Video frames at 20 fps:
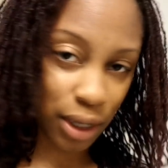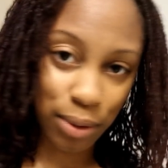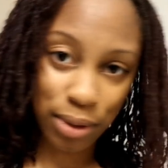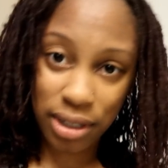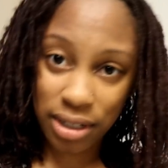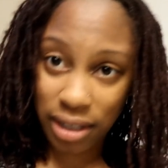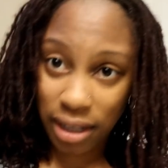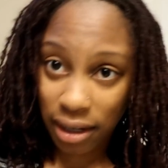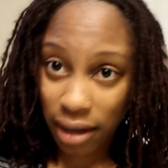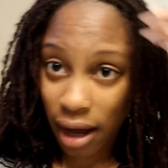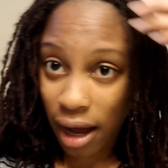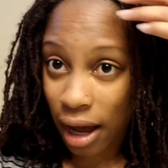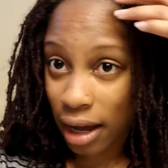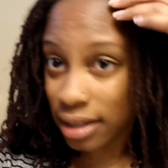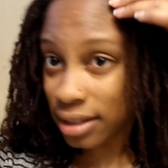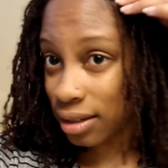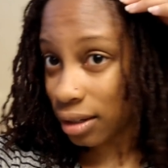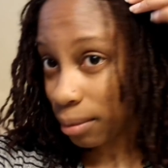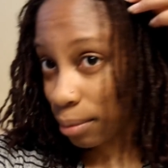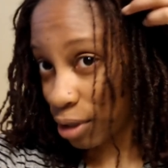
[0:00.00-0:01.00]
it was just a
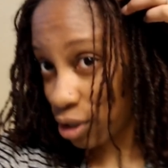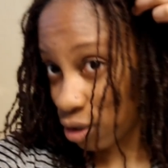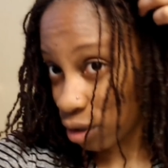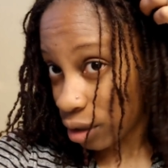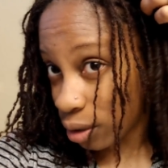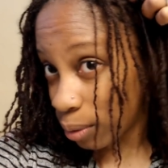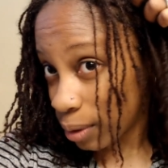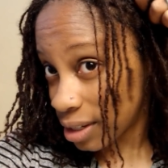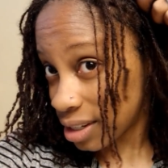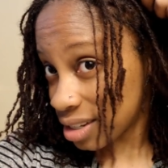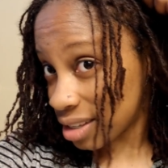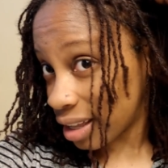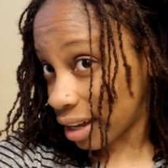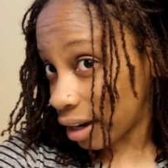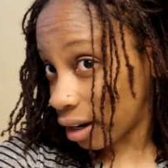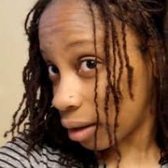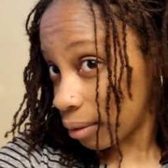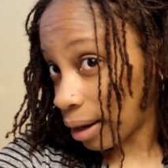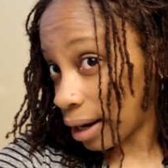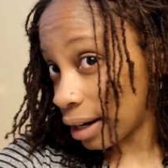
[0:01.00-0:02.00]
knot. So let me show you what's
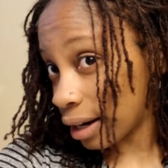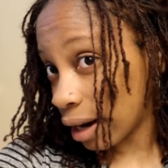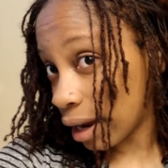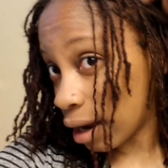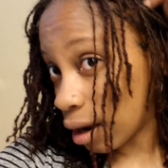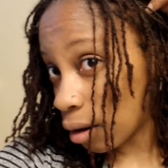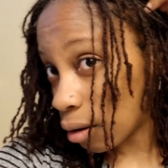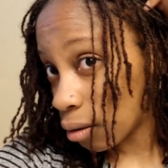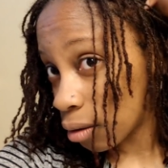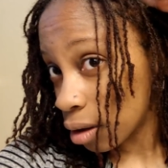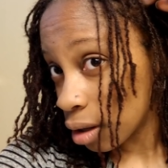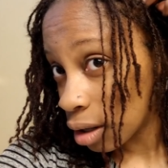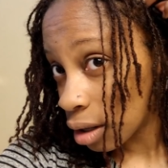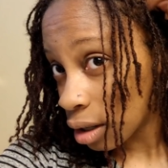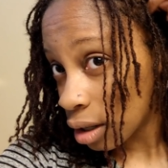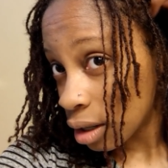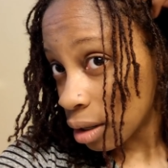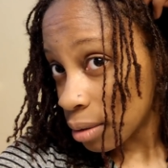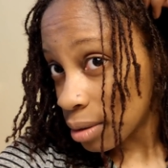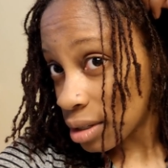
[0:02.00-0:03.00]
there right now.
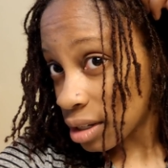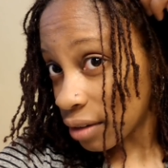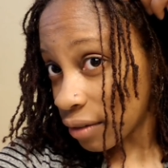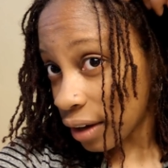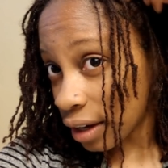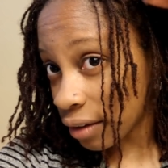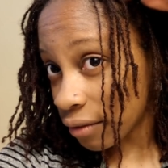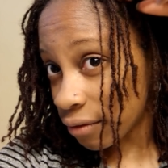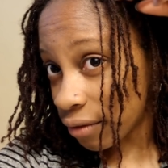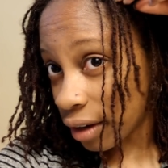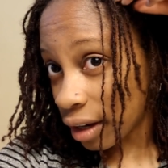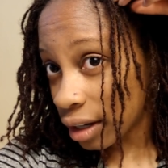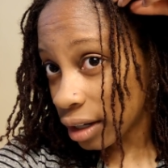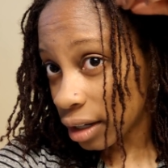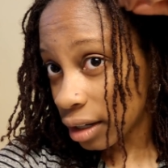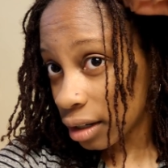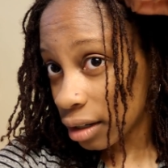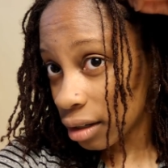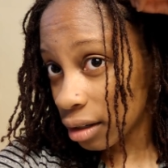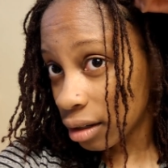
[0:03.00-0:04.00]
See if I can
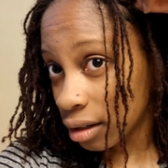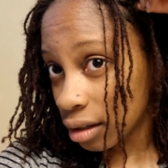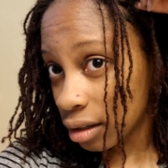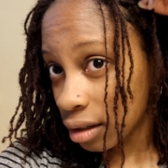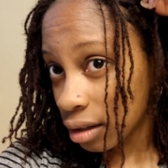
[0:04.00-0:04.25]
find it.